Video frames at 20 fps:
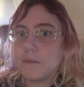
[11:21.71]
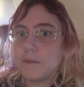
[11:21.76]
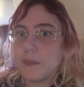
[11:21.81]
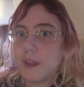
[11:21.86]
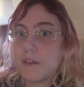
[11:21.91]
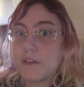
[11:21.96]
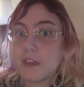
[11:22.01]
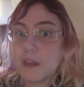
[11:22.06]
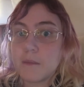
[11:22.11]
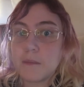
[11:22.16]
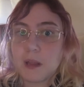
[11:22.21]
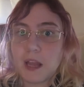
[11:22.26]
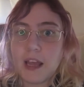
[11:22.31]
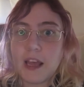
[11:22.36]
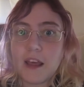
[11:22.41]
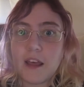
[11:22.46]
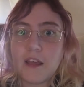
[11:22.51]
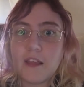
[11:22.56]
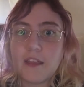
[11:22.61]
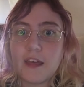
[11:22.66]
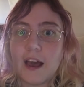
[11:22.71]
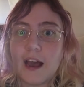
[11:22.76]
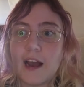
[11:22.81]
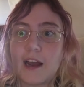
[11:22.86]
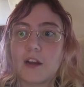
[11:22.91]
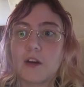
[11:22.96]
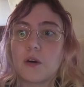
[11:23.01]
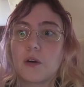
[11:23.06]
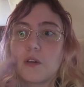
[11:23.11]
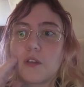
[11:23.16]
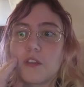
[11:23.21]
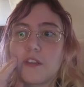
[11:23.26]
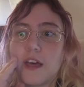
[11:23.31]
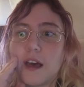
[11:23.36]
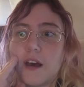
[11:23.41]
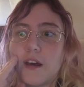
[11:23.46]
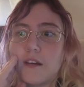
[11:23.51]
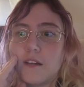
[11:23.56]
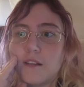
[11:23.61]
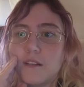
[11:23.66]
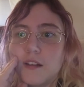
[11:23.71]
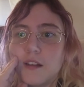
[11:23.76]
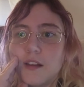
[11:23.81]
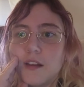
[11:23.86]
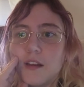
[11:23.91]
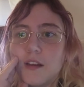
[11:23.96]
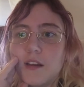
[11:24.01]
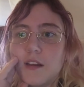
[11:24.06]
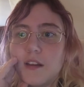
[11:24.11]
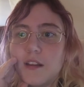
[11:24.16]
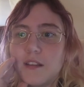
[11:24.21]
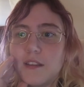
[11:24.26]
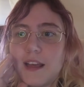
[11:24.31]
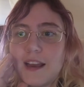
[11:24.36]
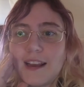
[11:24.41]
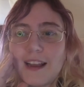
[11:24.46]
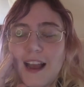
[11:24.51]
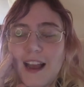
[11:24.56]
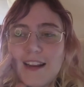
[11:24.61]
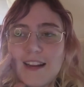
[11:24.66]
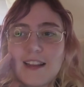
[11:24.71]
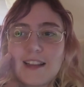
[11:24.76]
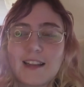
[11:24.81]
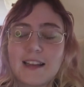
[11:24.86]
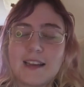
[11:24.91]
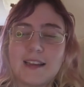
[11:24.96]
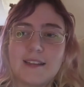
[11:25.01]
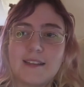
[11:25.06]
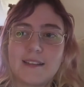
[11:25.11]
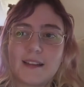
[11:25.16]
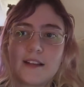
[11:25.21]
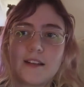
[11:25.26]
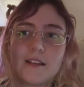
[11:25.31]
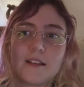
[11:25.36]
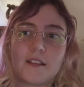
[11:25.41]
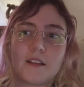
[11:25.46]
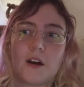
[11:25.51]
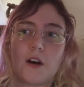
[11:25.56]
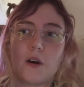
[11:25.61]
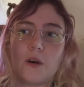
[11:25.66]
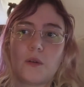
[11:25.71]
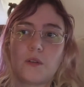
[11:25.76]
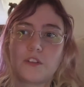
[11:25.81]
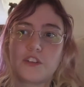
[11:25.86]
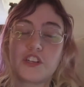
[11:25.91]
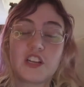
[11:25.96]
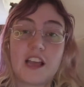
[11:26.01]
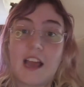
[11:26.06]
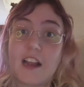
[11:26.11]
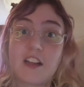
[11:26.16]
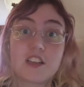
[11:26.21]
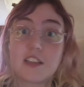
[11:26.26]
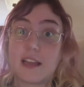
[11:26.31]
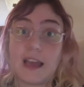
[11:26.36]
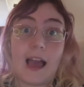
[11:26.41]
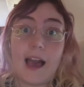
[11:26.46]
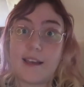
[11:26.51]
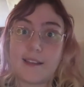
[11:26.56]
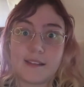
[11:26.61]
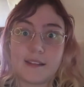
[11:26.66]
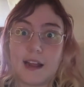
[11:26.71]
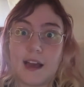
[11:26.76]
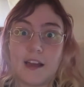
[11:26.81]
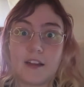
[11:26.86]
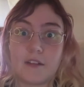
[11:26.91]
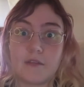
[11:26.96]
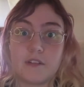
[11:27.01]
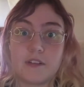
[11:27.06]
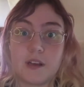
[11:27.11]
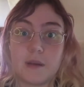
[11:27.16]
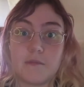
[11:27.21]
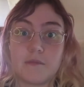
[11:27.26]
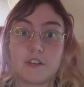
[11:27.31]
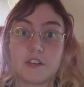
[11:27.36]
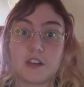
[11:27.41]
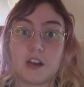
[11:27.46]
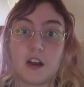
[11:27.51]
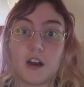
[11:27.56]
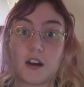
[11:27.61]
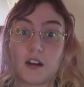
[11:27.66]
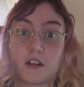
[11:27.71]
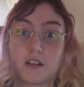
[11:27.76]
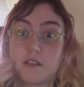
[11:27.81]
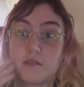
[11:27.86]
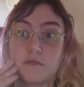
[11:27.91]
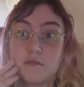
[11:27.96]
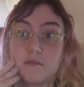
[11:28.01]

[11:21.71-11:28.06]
If they play it at that angle, that kind of leans into the whole she actually hasn't had a redemption arc